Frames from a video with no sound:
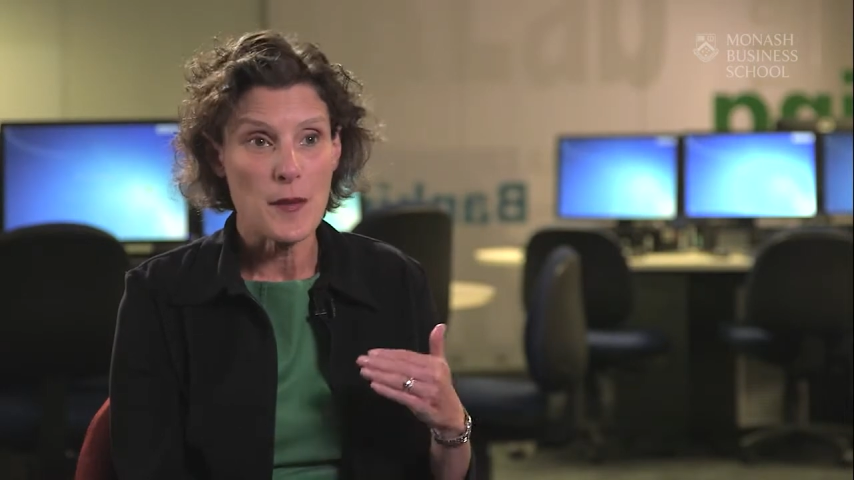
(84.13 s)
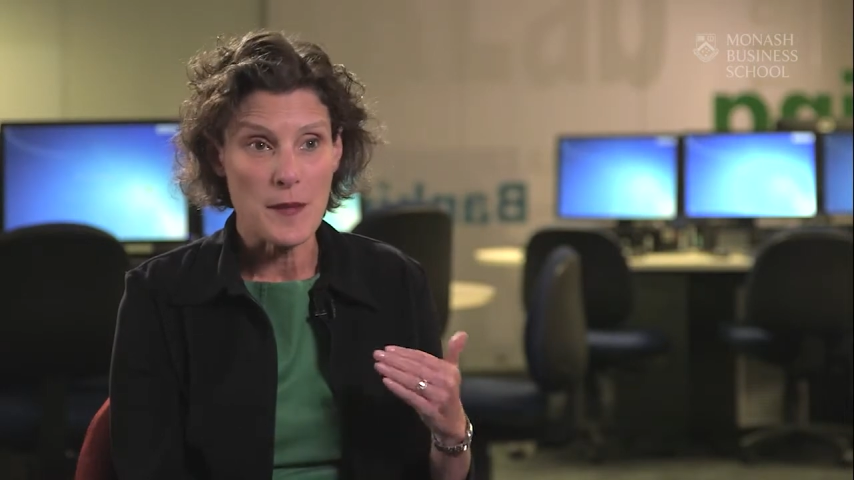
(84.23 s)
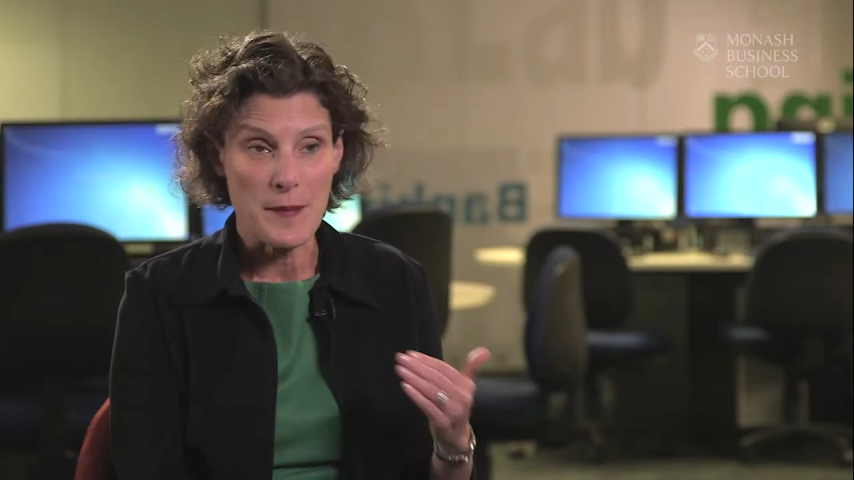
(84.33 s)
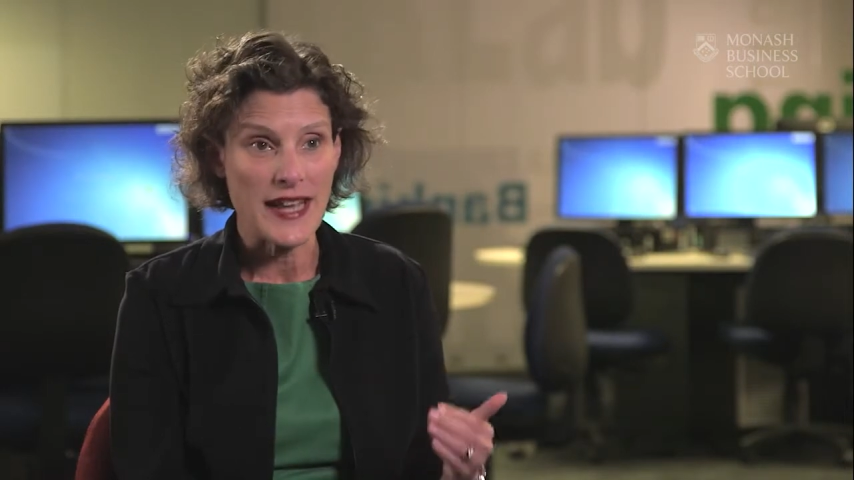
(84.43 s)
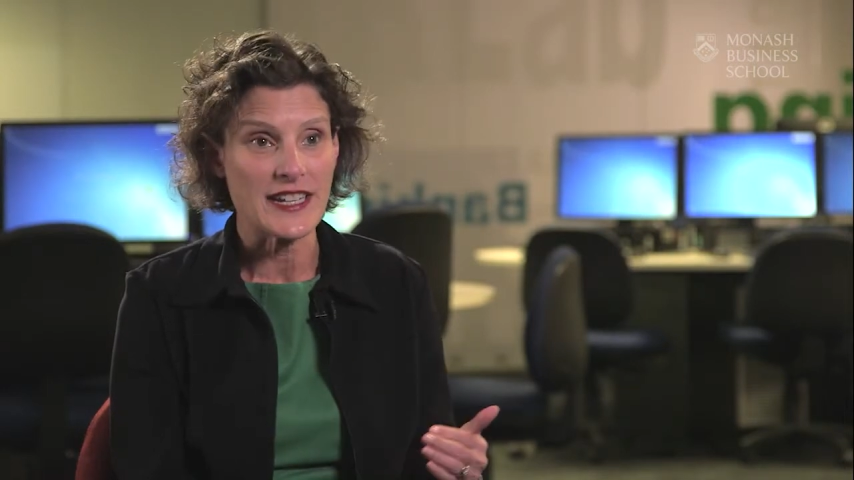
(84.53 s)

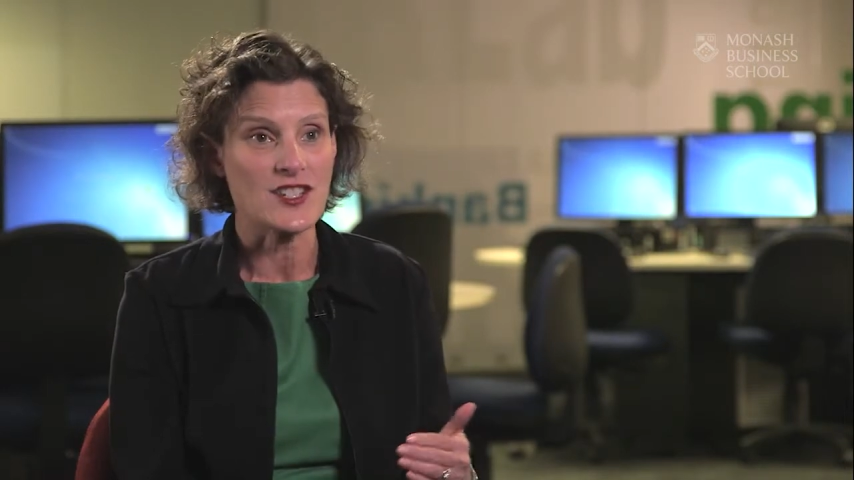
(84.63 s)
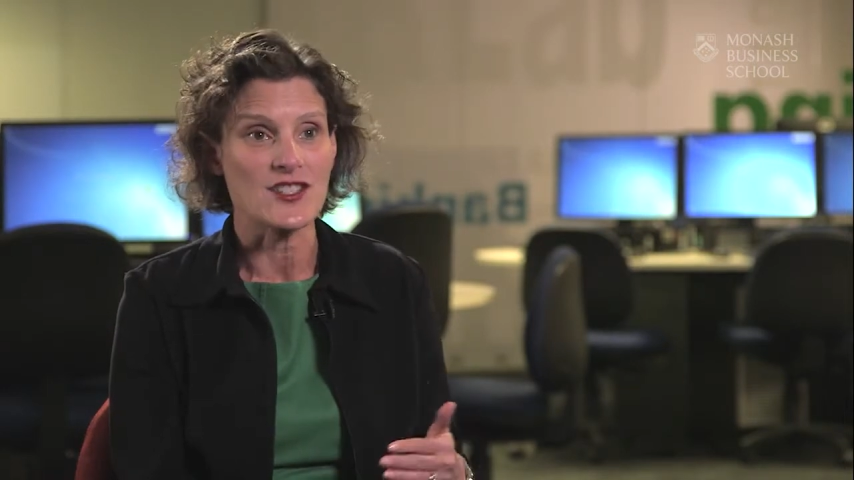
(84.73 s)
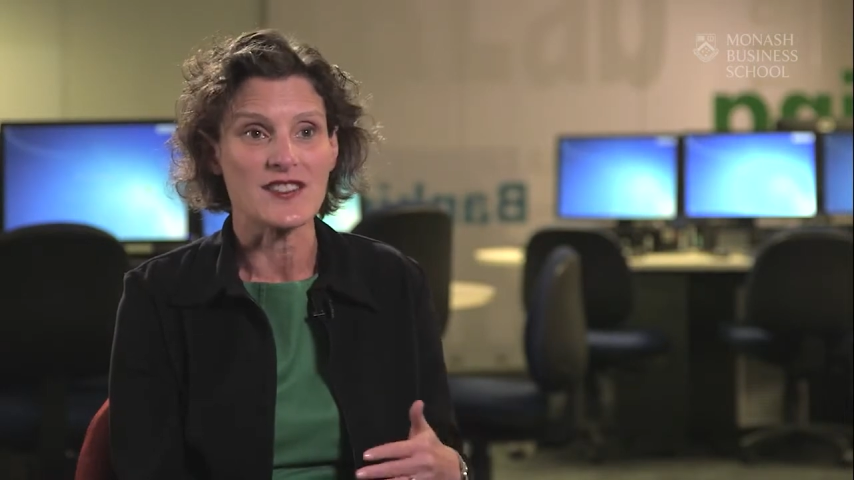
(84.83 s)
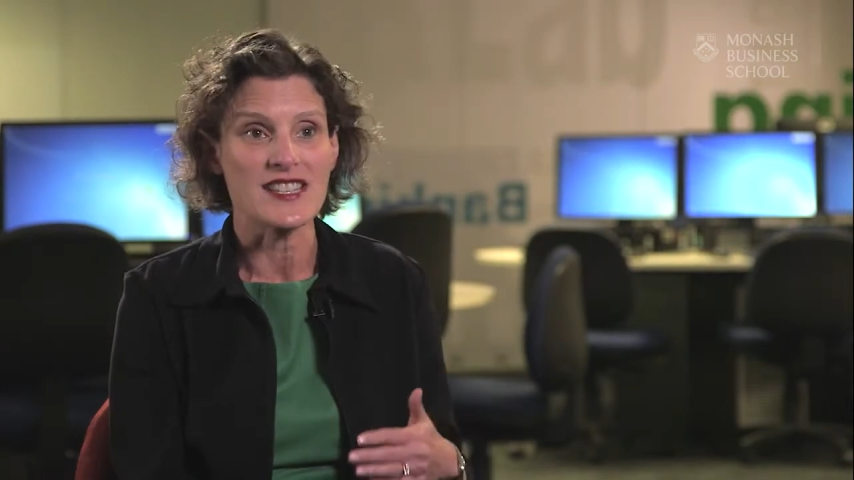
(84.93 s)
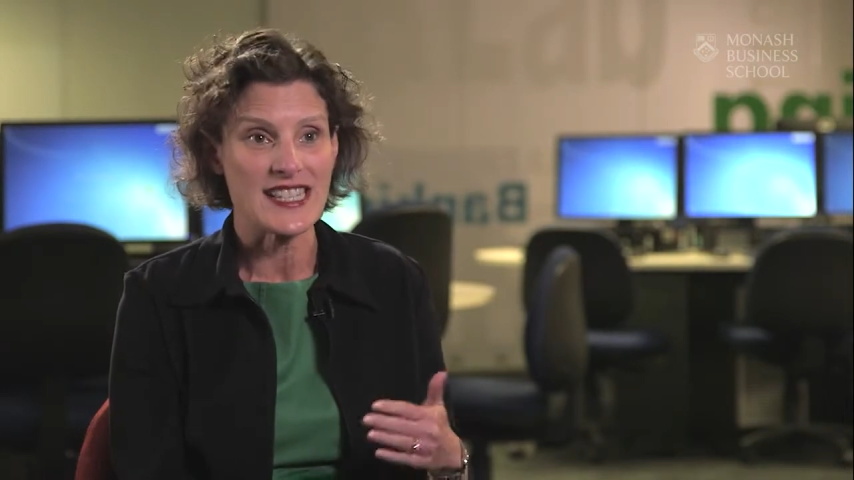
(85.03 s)

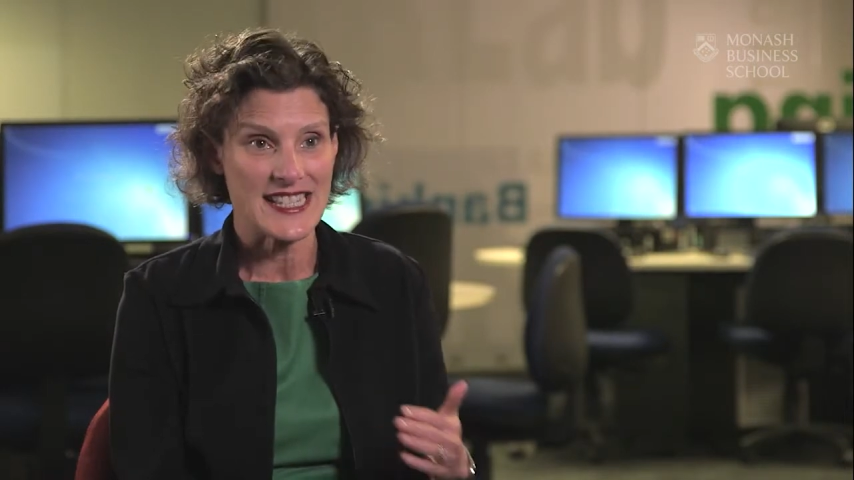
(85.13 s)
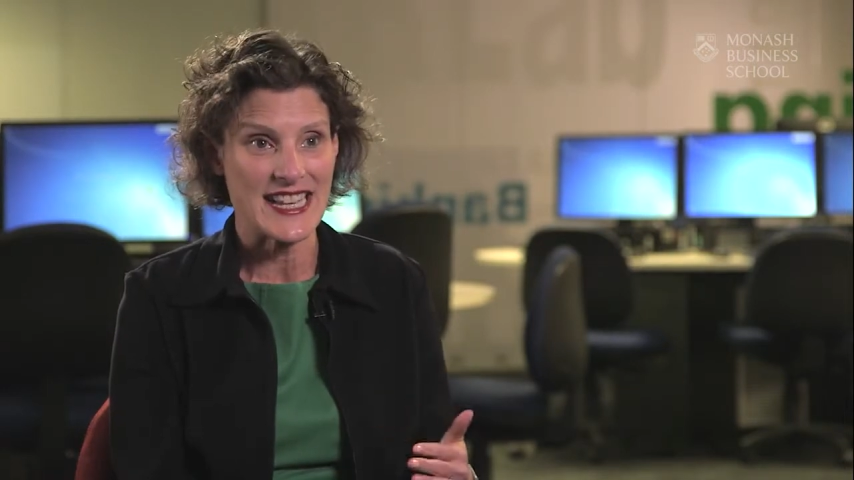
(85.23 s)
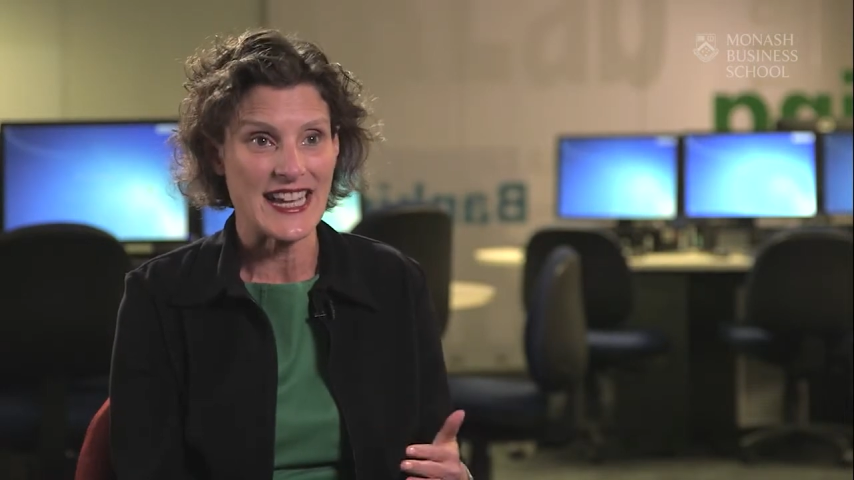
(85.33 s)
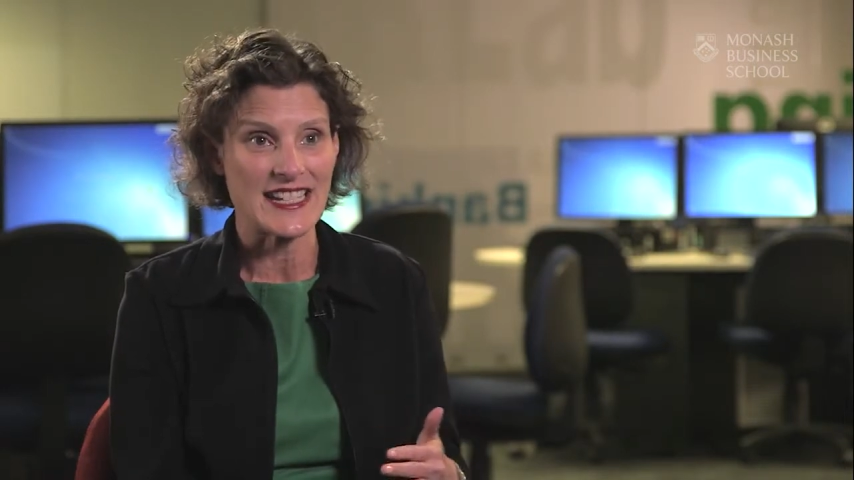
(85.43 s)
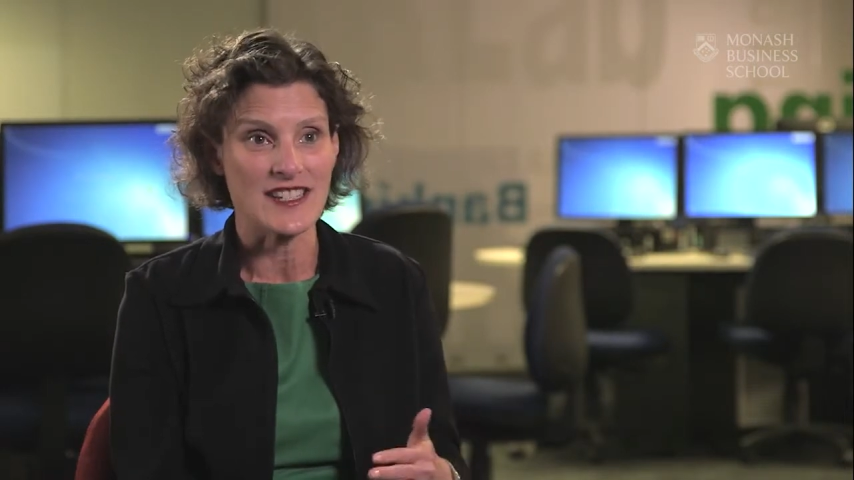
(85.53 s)
managers,
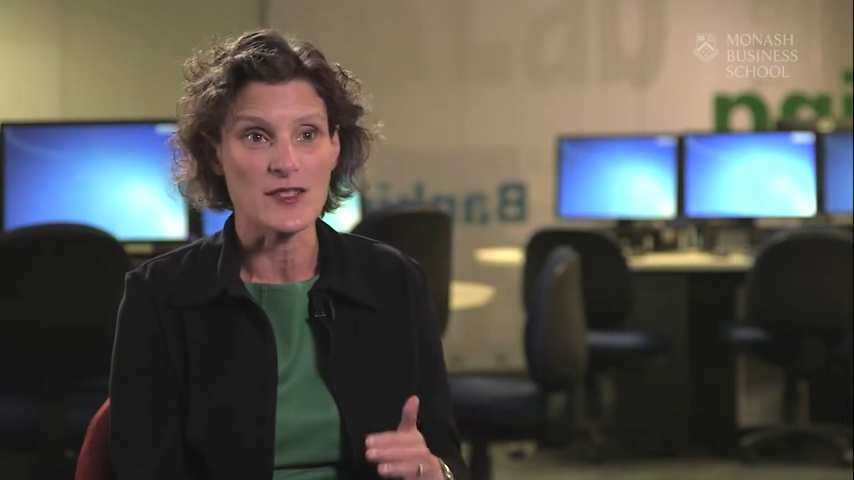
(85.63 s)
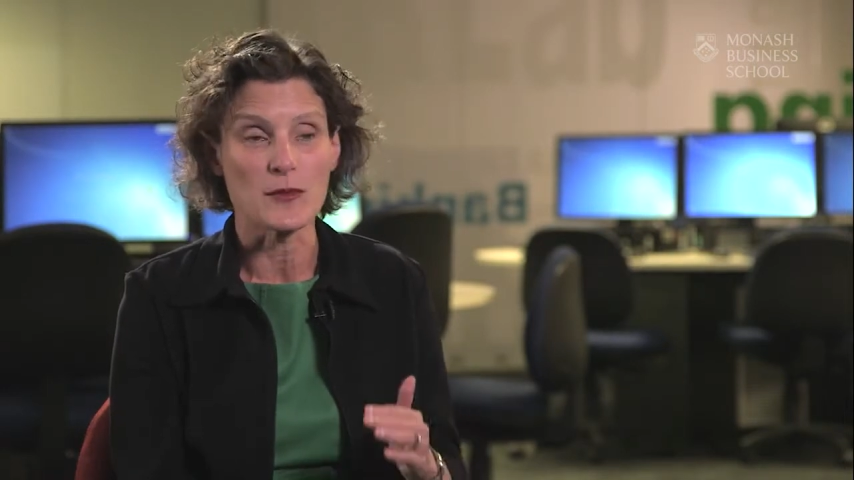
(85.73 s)
seniors,